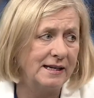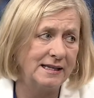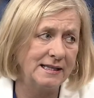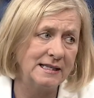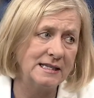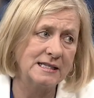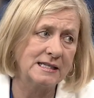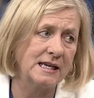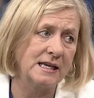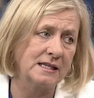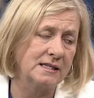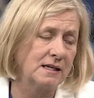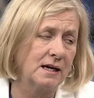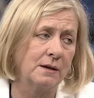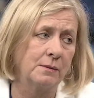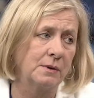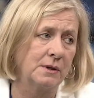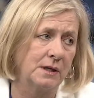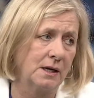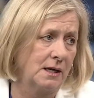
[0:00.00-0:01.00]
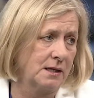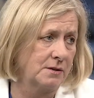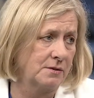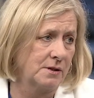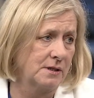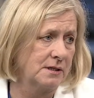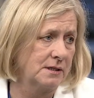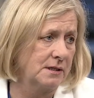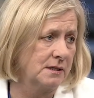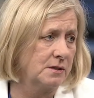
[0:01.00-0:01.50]
In this case, I would not
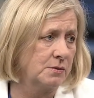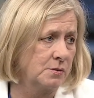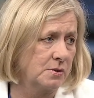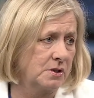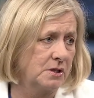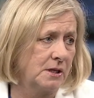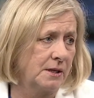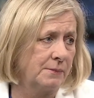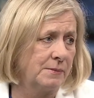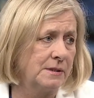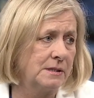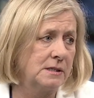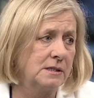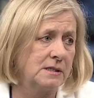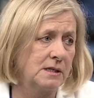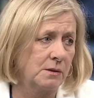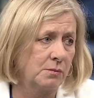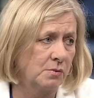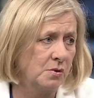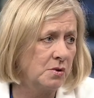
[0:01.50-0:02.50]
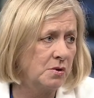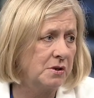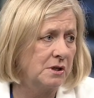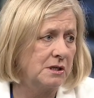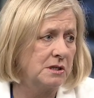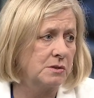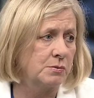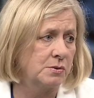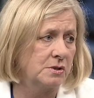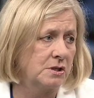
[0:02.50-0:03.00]
trust this regime. This is a
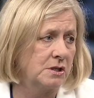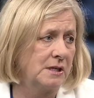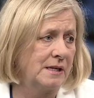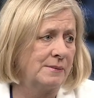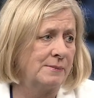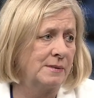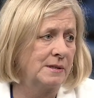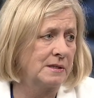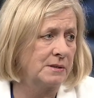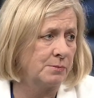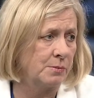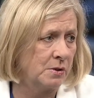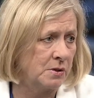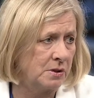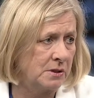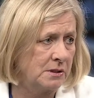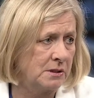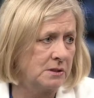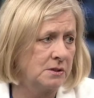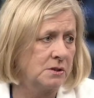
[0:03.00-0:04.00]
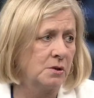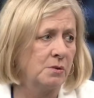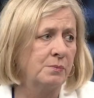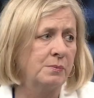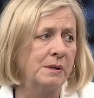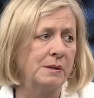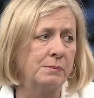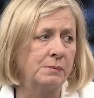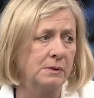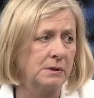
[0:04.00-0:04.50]
ruthless regime that murders its own
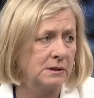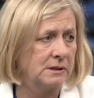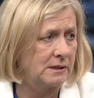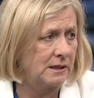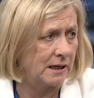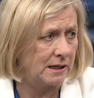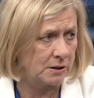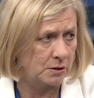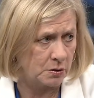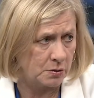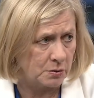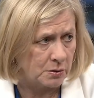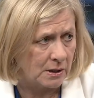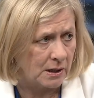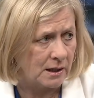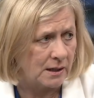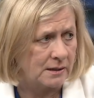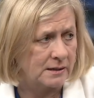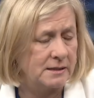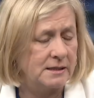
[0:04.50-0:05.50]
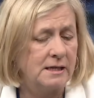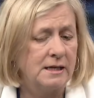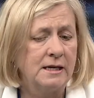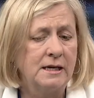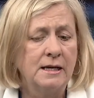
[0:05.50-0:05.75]
people. It's got gulags.